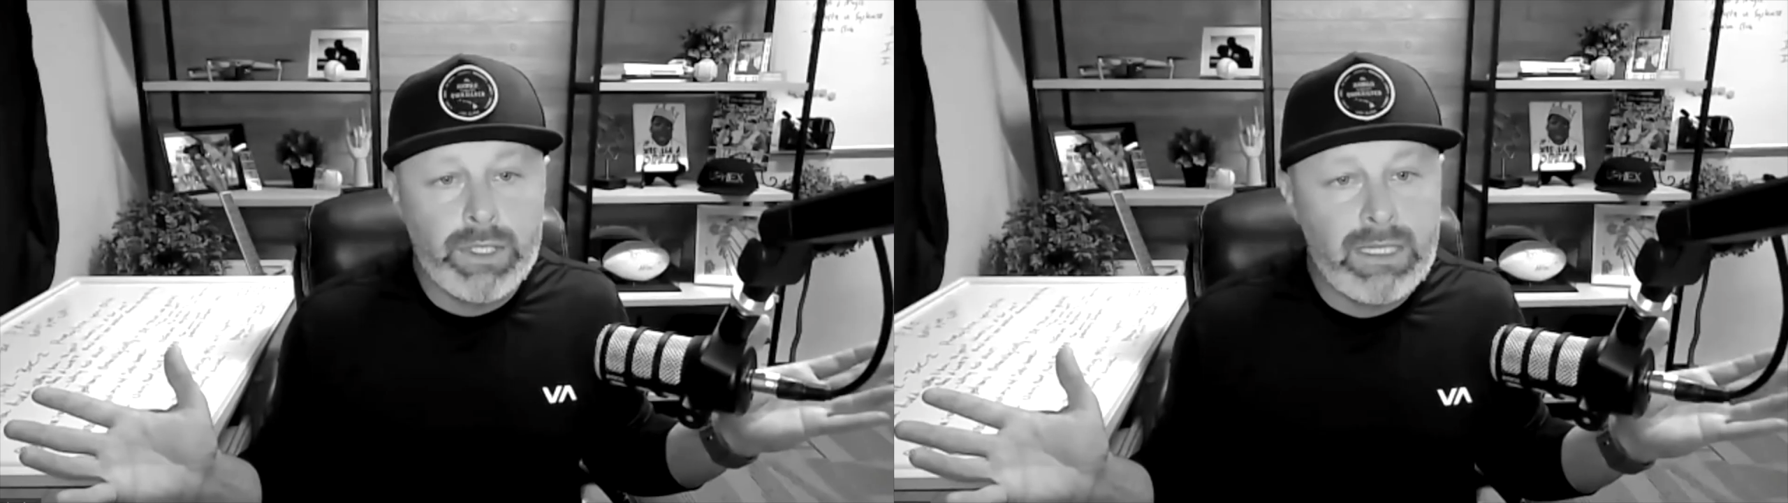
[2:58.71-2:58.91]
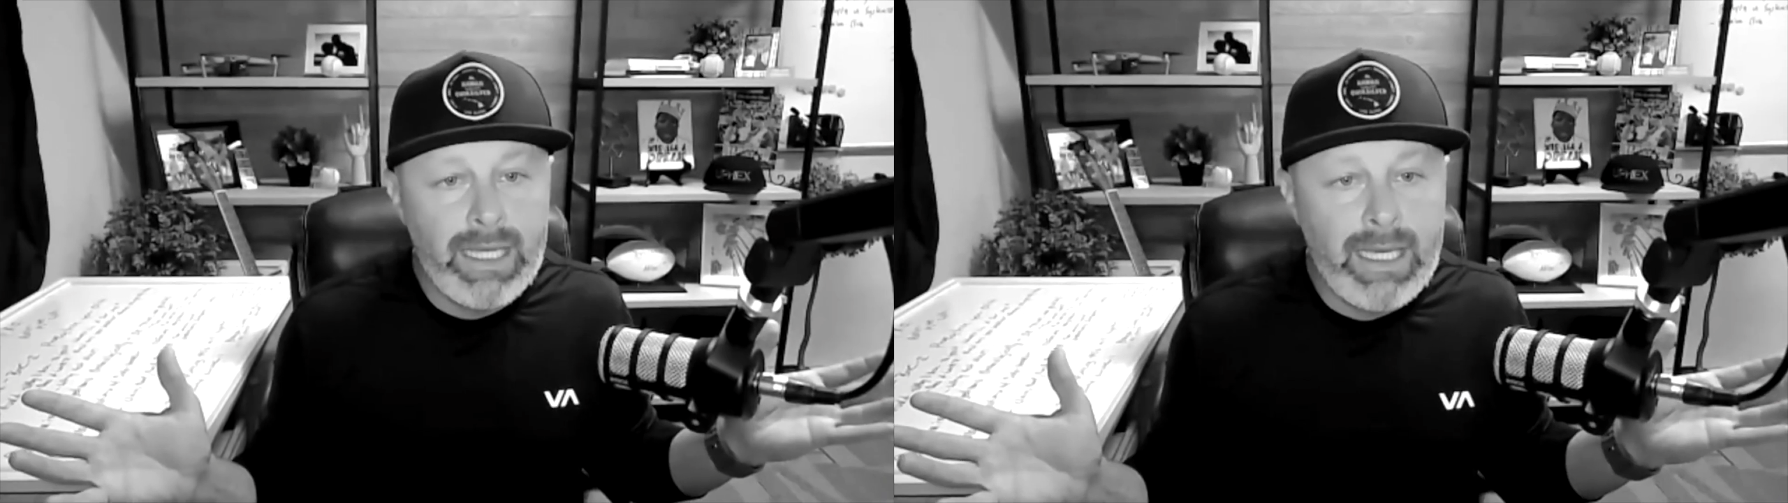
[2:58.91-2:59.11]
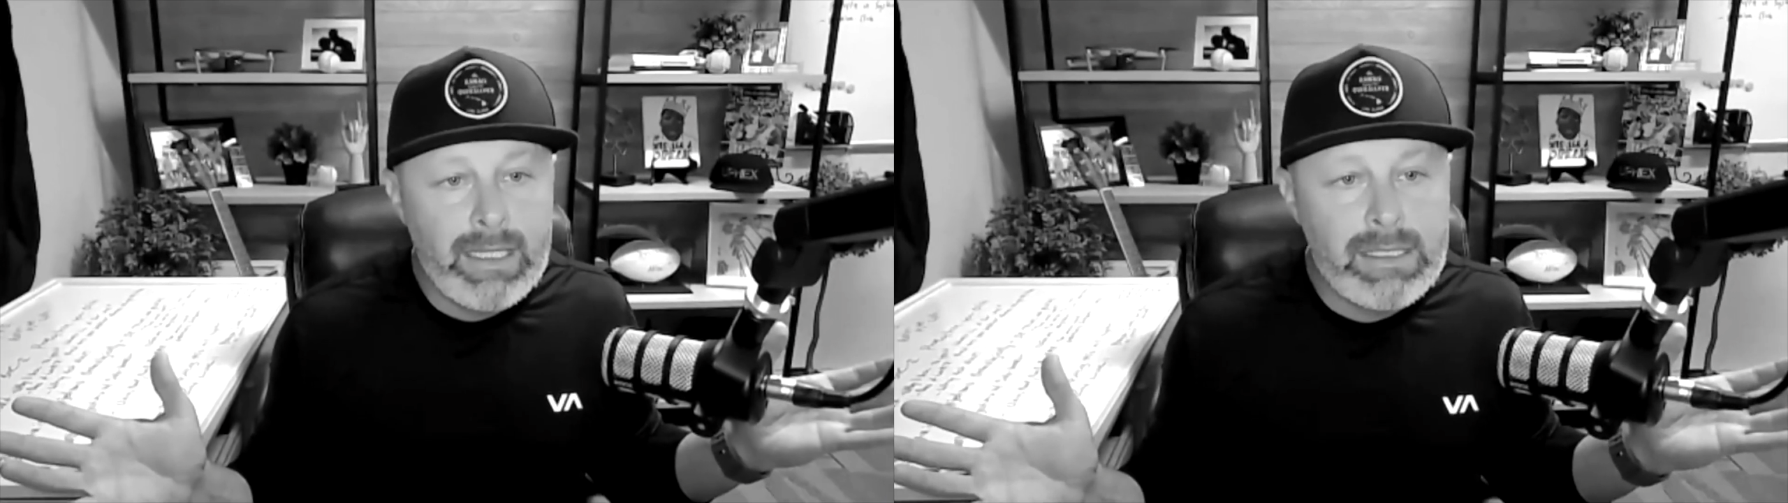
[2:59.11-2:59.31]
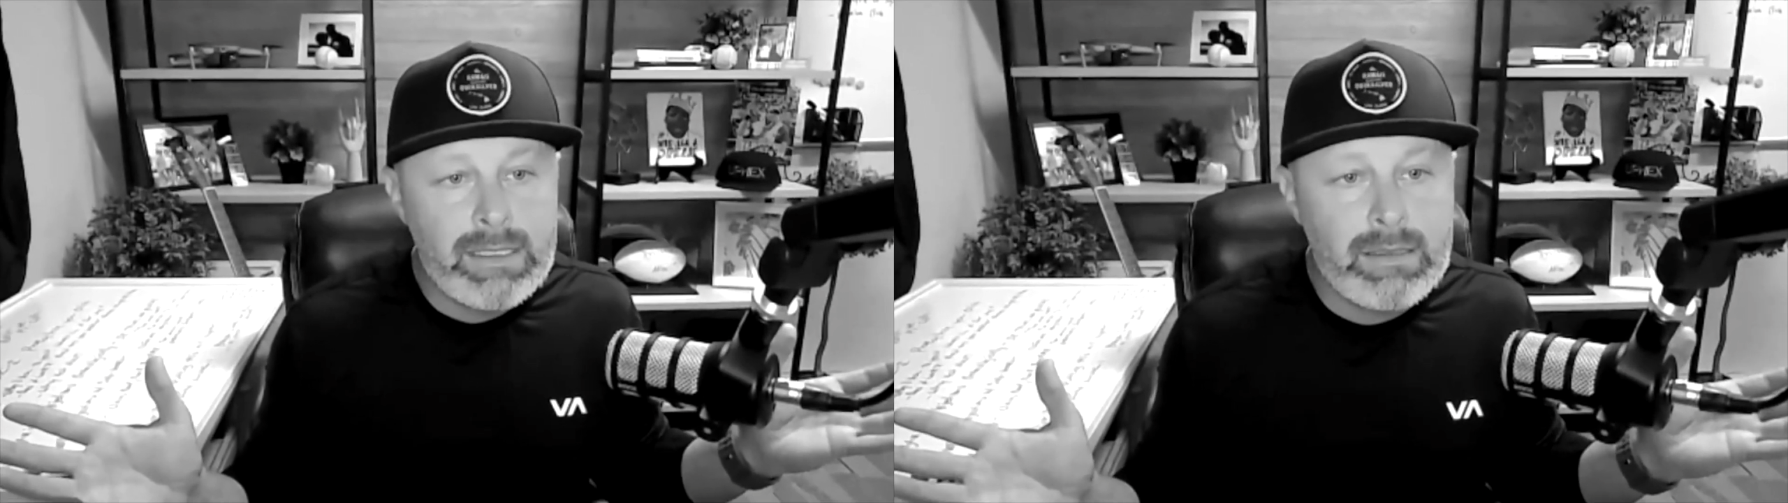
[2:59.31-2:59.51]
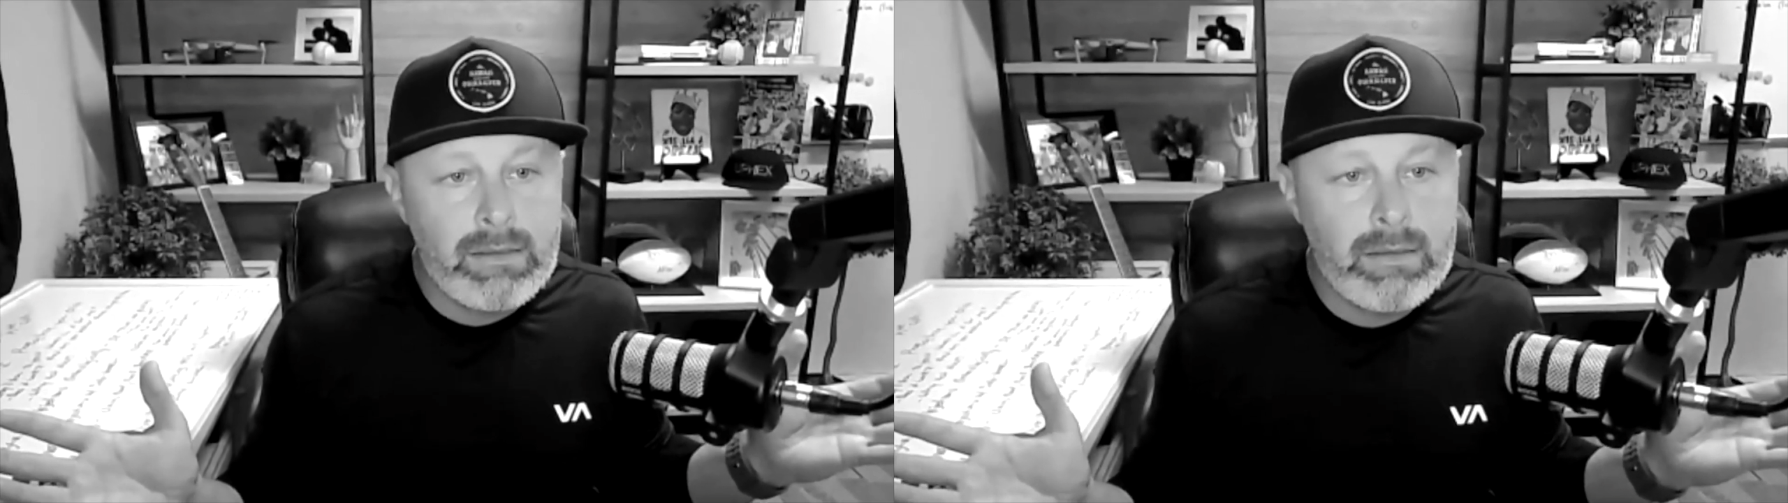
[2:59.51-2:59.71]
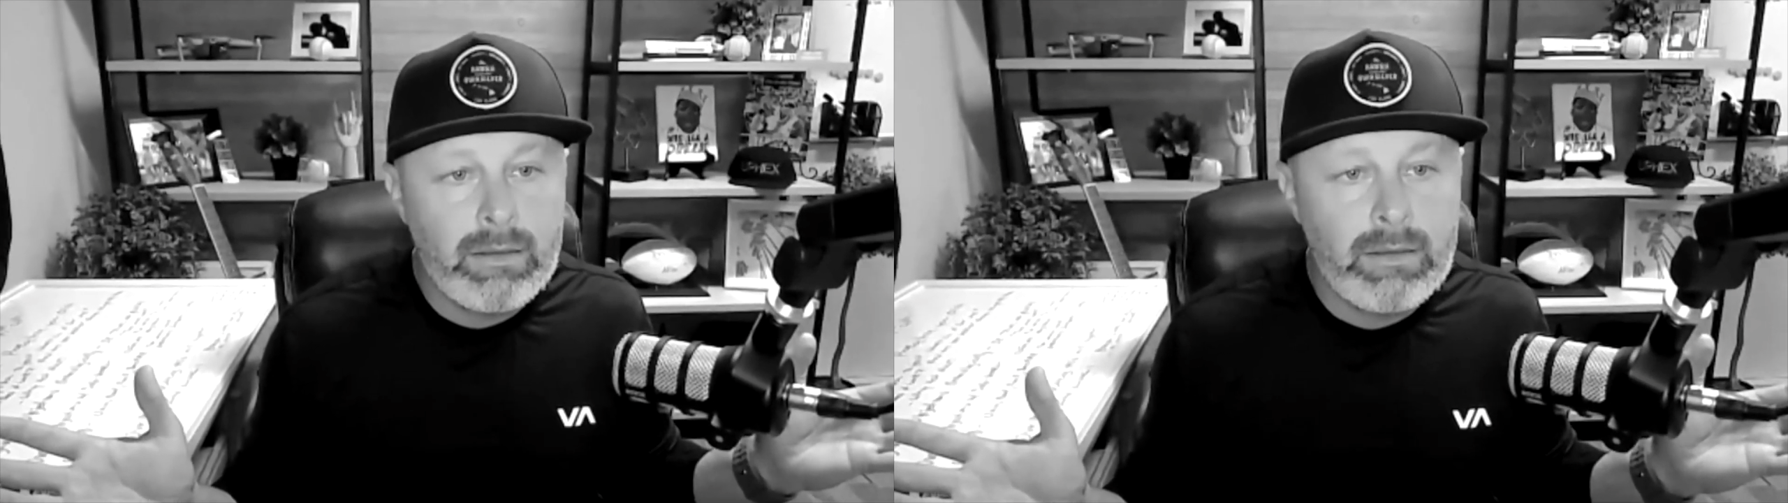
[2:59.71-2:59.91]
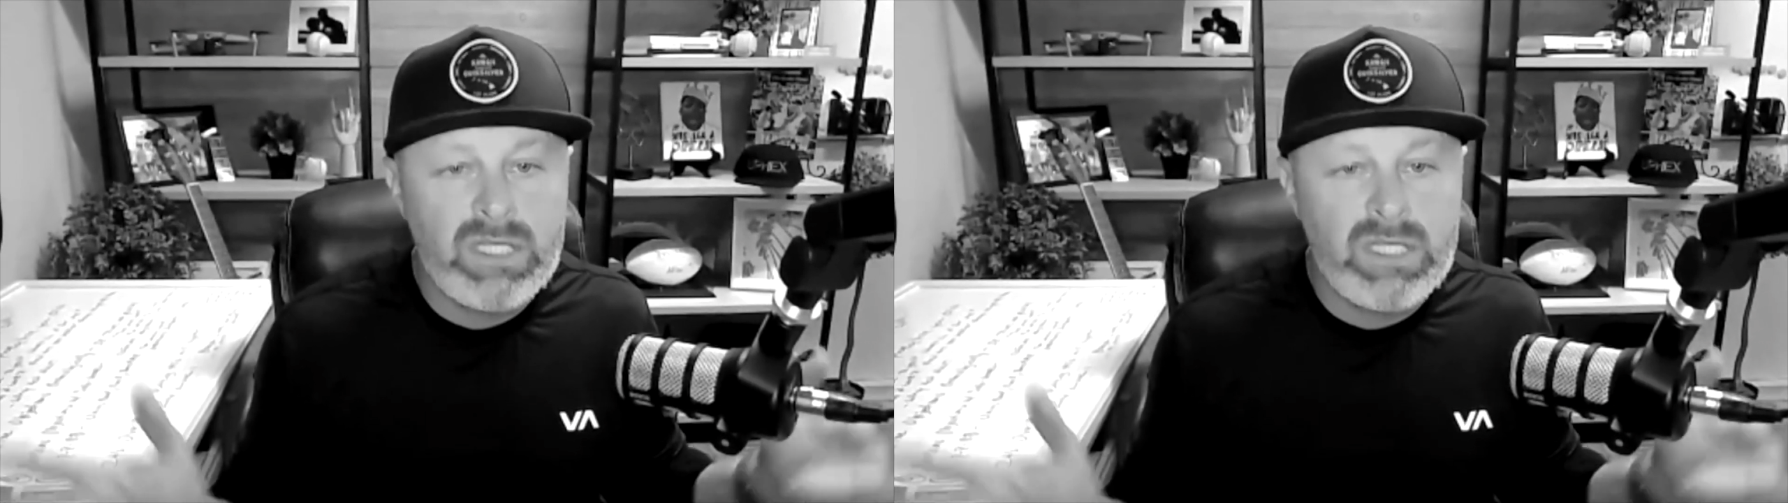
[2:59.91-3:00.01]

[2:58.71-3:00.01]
leads. It